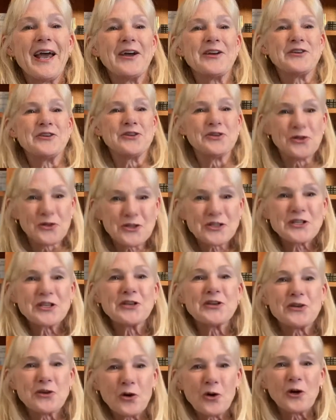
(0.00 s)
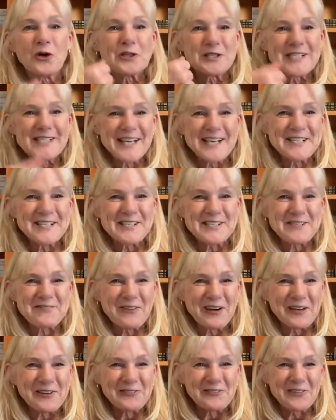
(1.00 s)
Using your senses
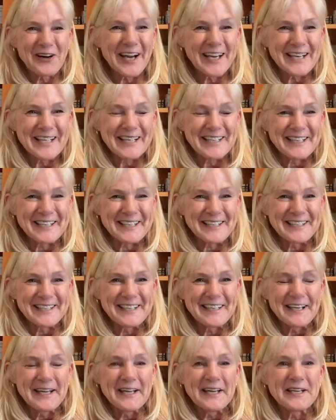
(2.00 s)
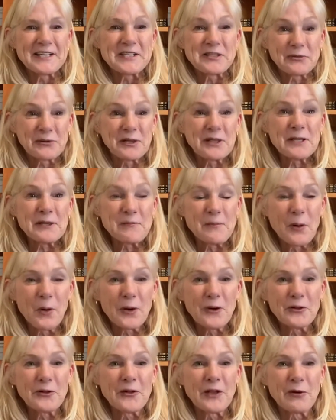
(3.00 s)
when writing. It's really
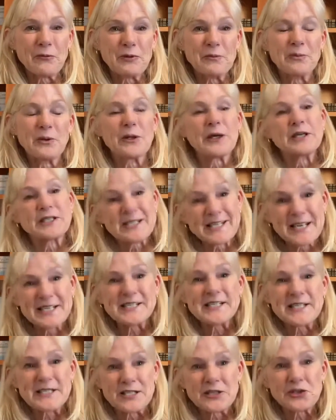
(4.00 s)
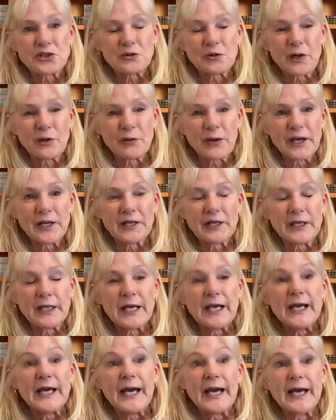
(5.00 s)
important that we put our senses into our
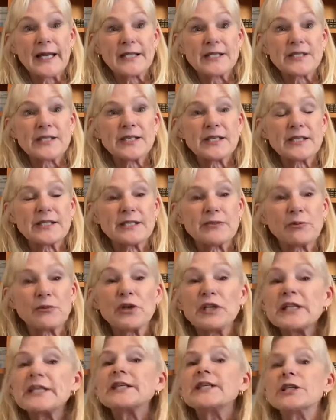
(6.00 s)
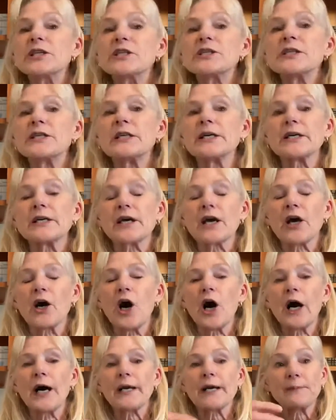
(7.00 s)
writing. And it's really easy to get
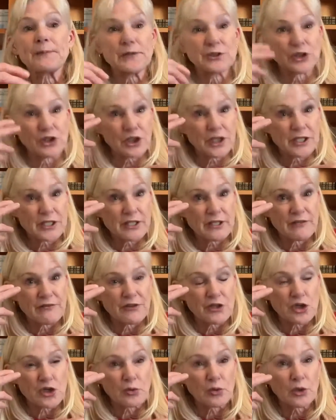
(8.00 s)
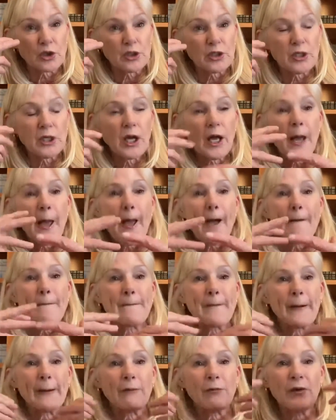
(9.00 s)
caught up in just the visual,
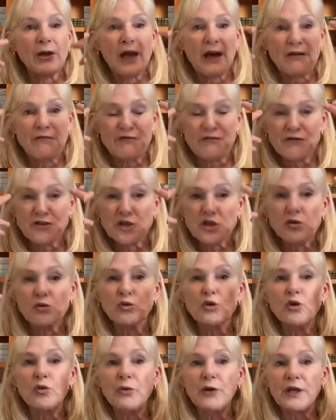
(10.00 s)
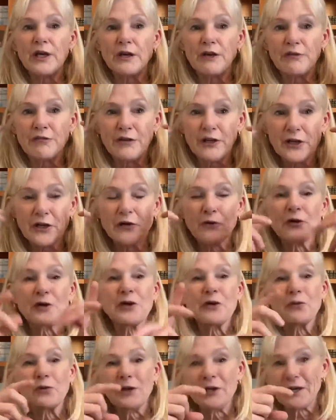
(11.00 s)
but we have visual, we have
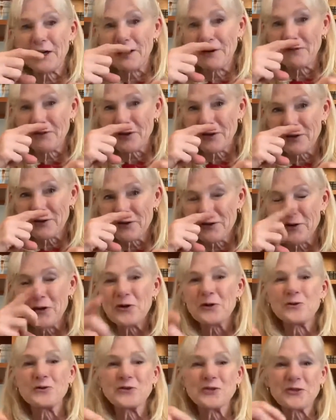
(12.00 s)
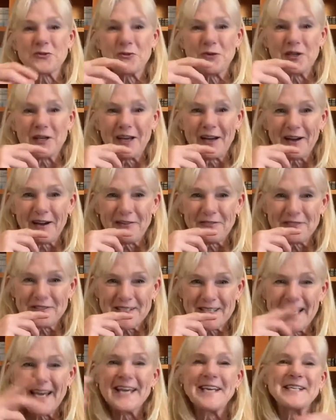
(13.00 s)
hearing, we have our nose, we
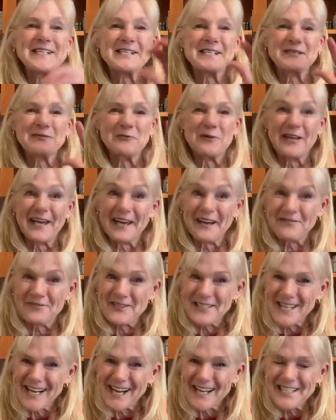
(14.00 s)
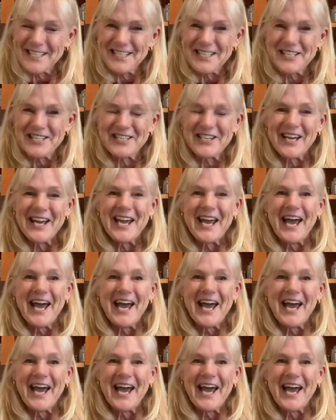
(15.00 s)
have taste, we have touch.